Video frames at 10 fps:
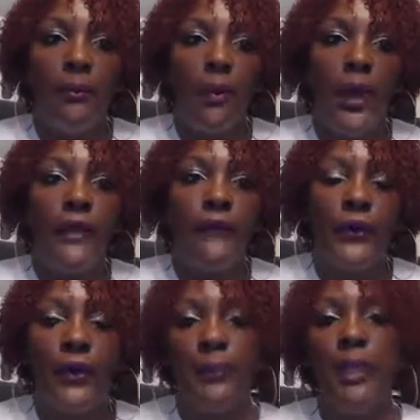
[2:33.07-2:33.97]
way
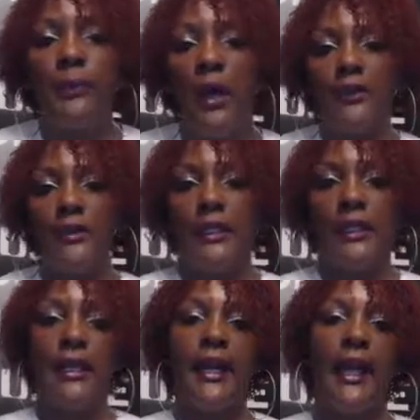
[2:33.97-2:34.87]
for us to
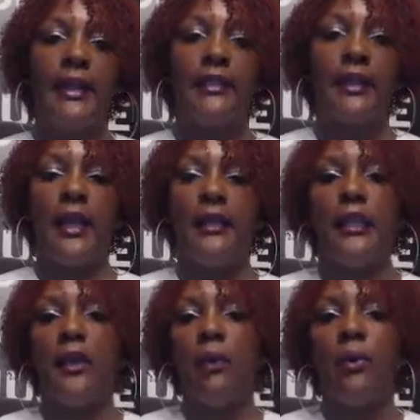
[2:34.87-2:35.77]
connect and to
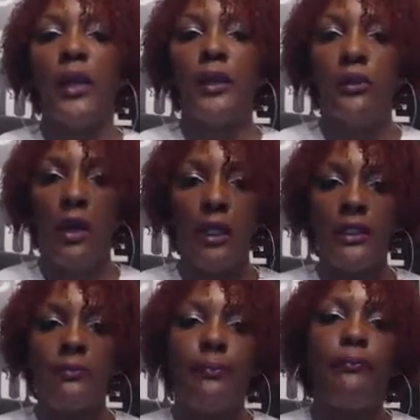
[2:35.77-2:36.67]
get our point across,
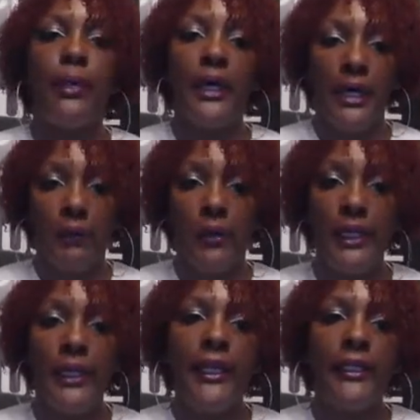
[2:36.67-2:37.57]
but we
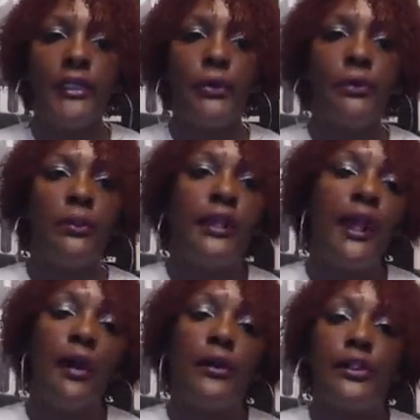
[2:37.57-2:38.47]
need to get
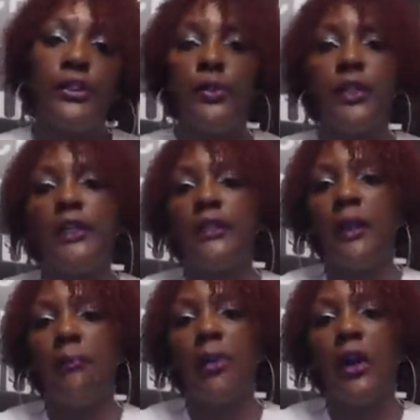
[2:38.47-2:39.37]
out in the streets
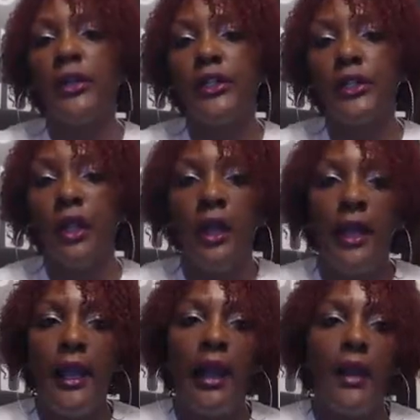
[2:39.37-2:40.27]
and march.
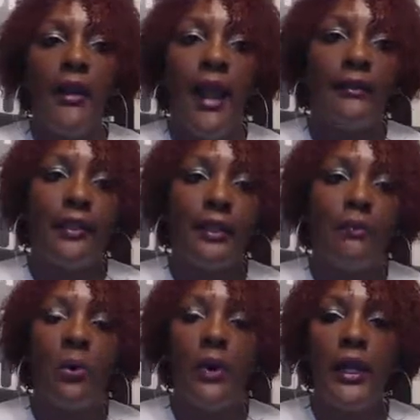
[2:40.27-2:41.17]
And at this
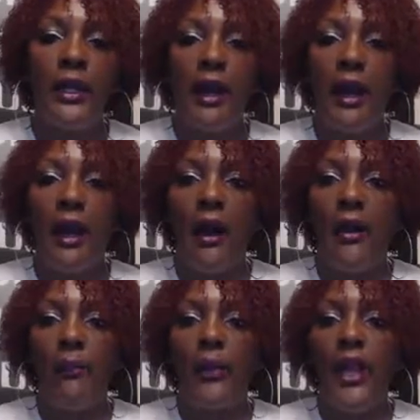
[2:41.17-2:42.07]
point,
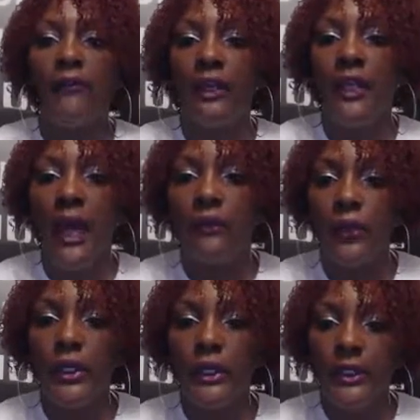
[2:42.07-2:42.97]
we have a lot of
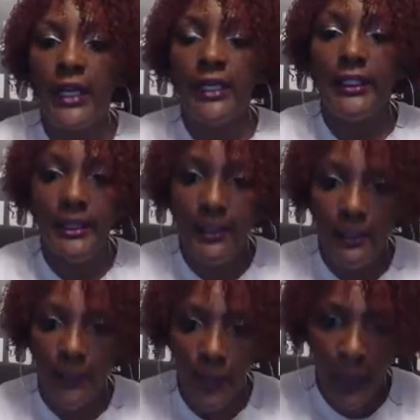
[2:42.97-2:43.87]

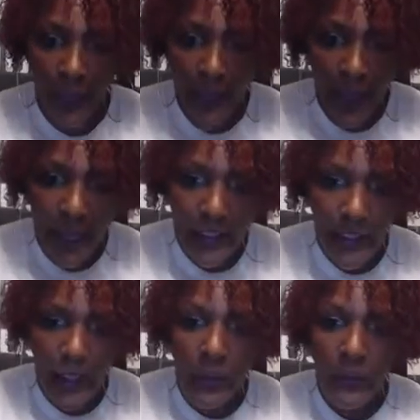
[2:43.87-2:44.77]
organizations. Hey,
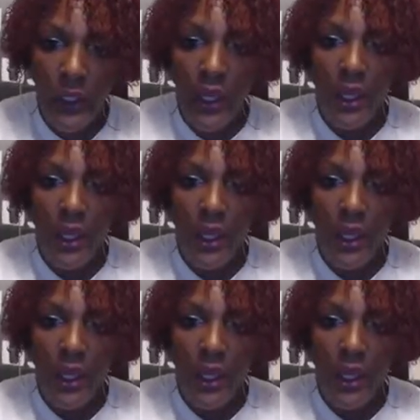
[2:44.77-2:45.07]
Joe.